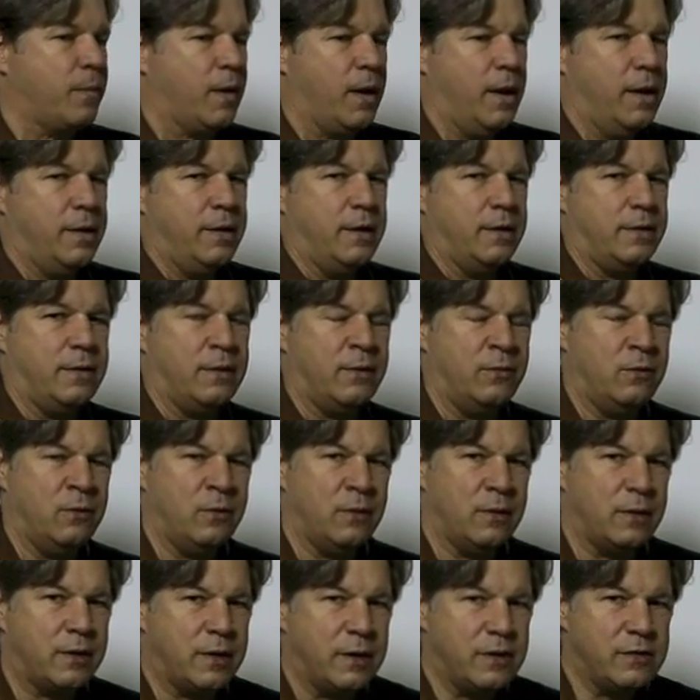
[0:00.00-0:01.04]
And the
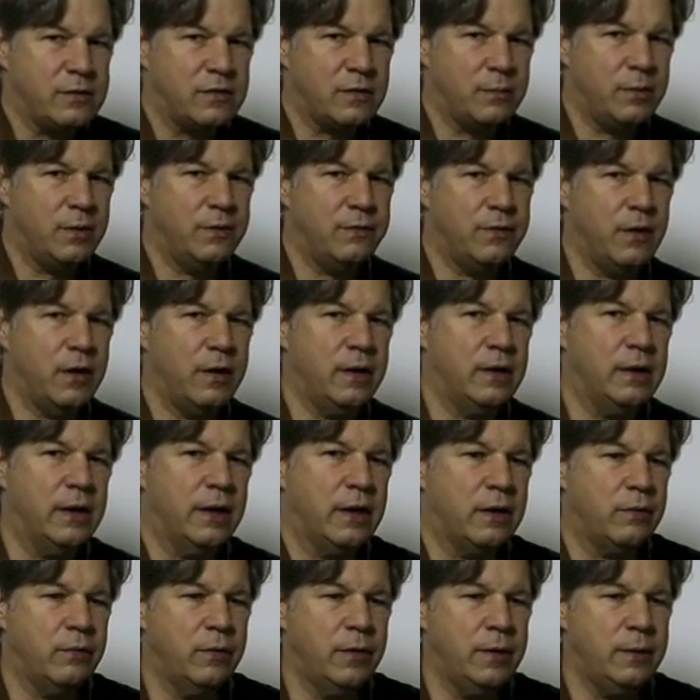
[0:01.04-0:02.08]
tone tends to be very
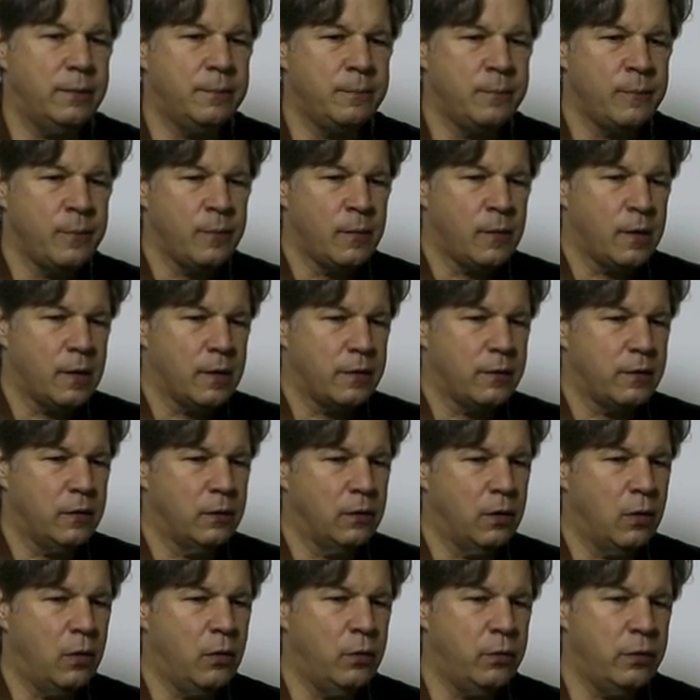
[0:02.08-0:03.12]
liquid. The
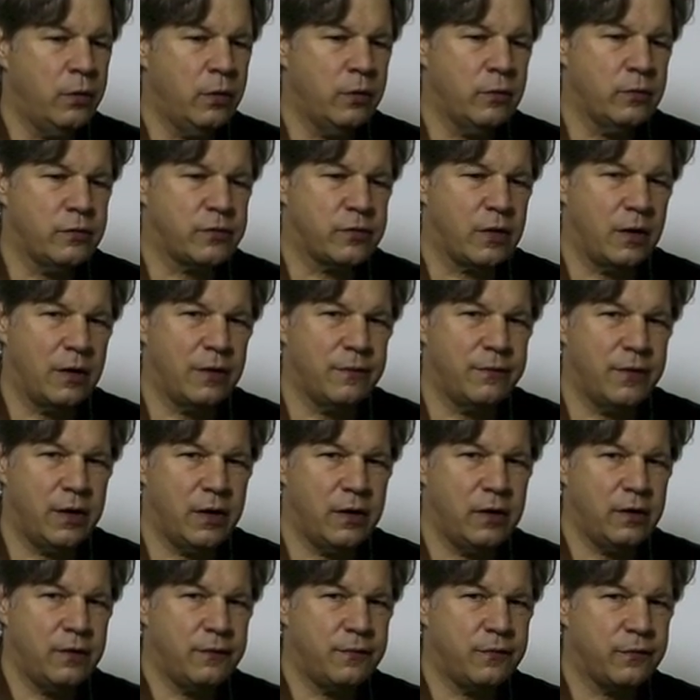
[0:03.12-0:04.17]
low notes are
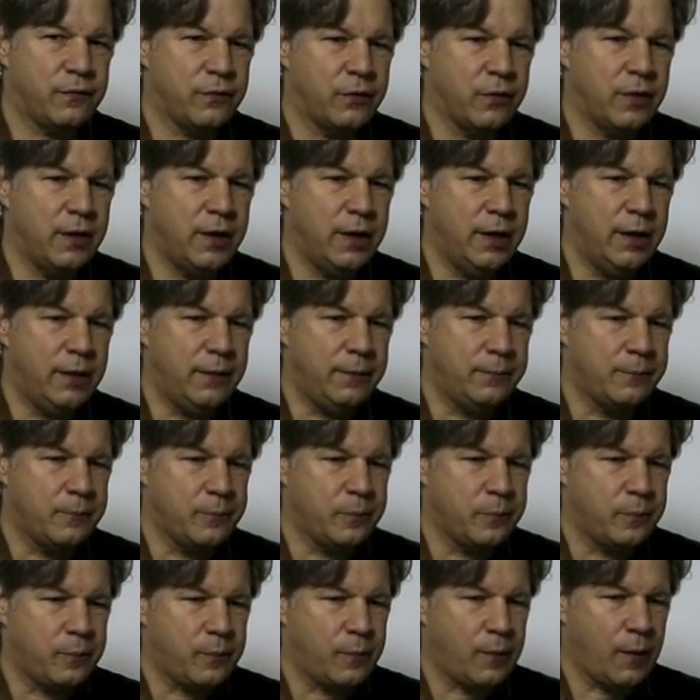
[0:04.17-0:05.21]
very free,
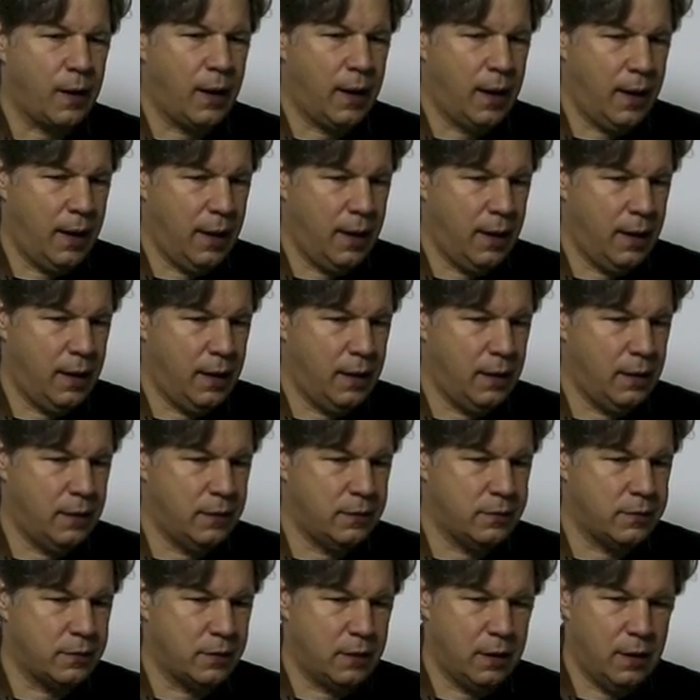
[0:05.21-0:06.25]

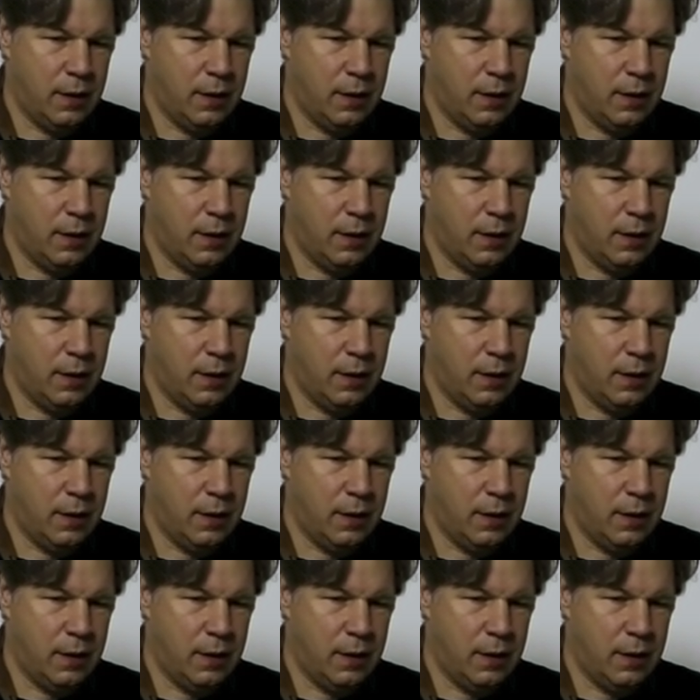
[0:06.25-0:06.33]
and